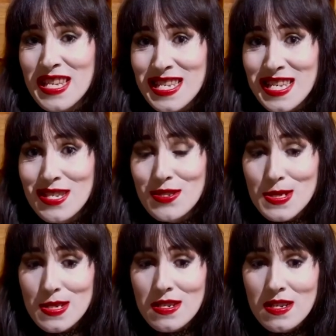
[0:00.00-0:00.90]
years,
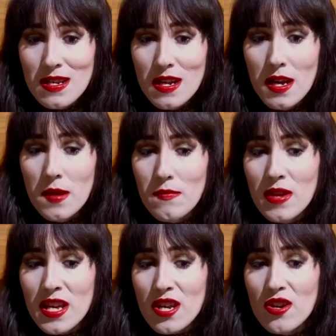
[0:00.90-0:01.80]

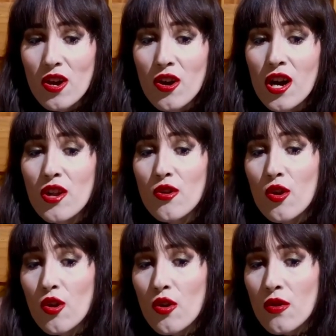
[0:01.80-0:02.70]
making her an
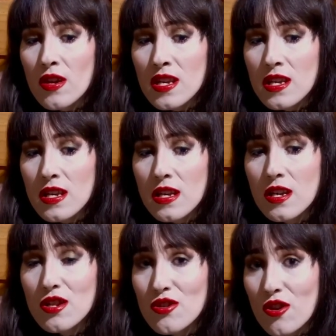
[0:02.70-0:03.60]
early
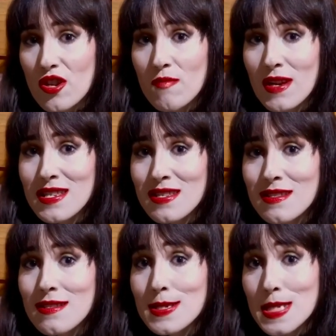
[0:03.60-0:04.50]
documented
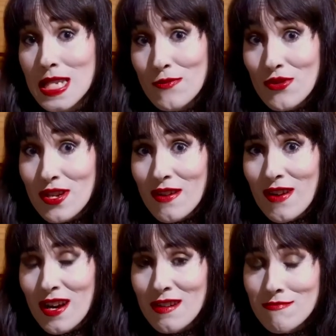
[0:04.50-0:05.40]
serial killer.
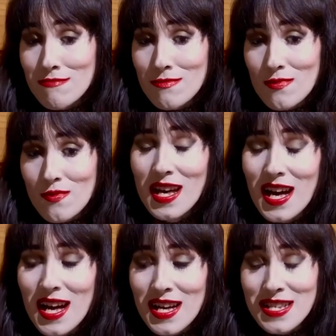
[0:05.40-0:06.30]

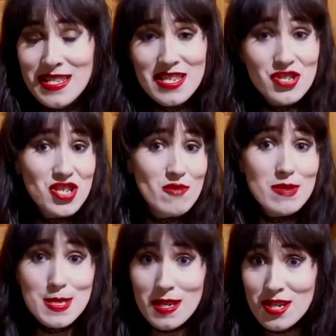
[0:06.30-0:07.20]
And she was
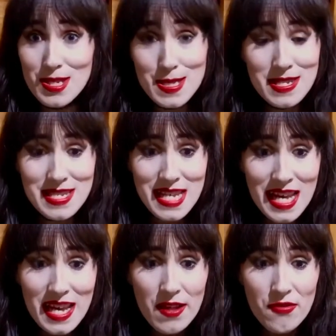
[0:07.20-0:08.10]
sentenced to
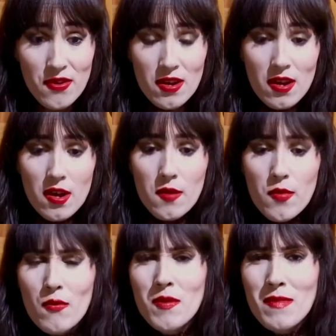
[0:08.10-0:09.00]
death but
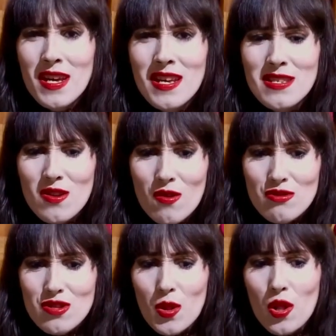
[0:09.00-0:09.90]
remained
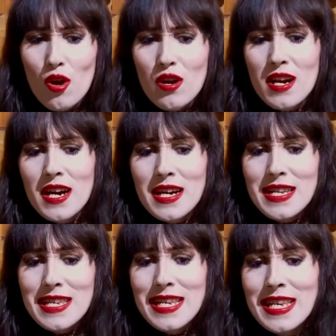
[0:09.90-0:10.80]
under lock and
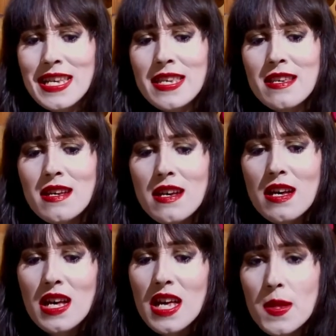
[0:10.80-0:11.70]
key
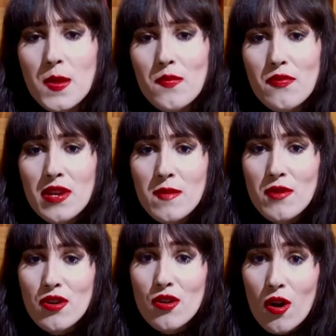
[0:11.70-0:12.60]
in the
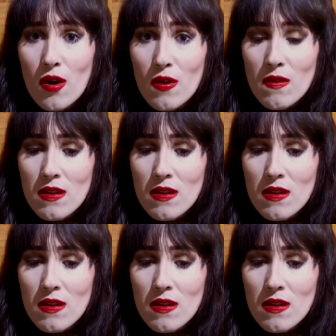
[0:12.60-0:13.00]
Bremen Gaol